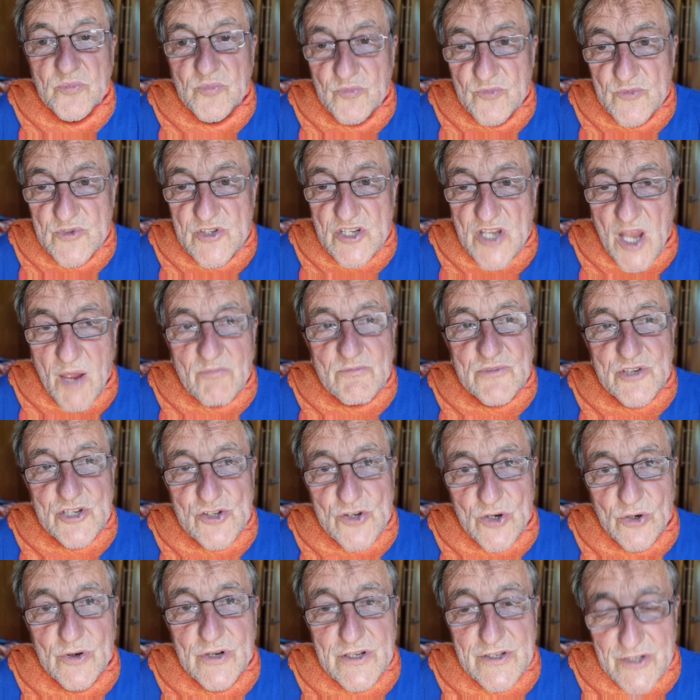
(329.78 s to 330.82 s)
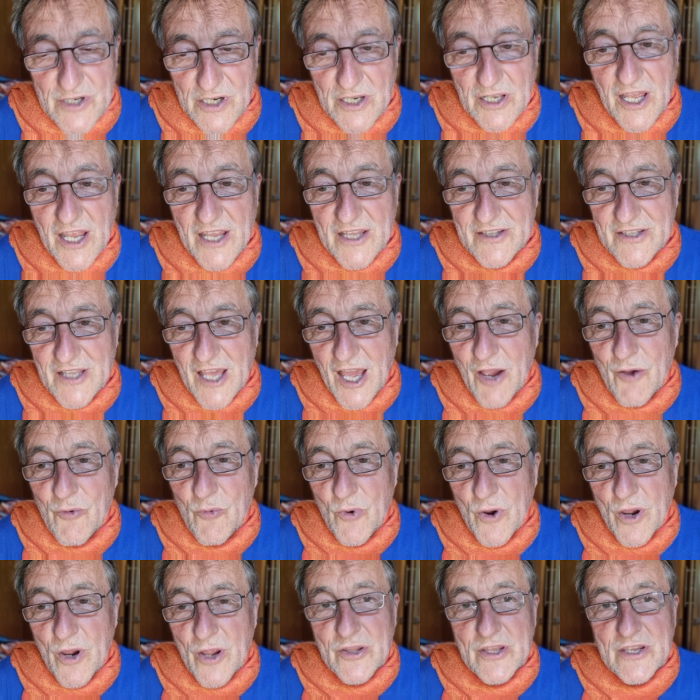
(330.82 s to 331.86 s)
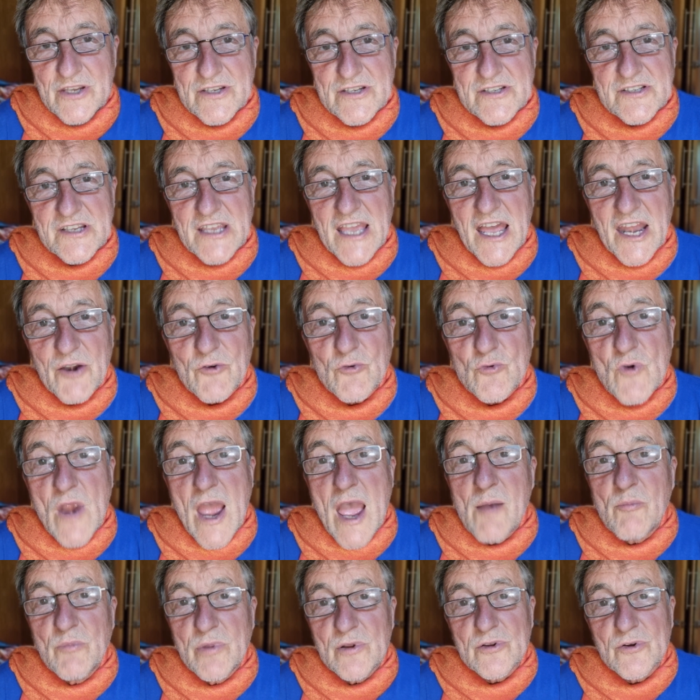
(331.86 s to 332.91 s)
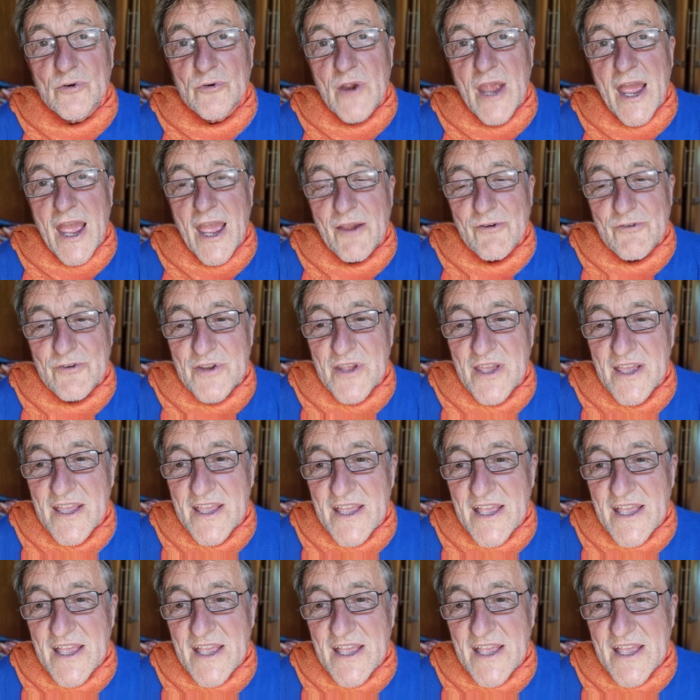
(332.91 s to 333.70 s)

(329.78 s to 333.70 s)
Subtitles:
some stories are like that where they just kind of ramble around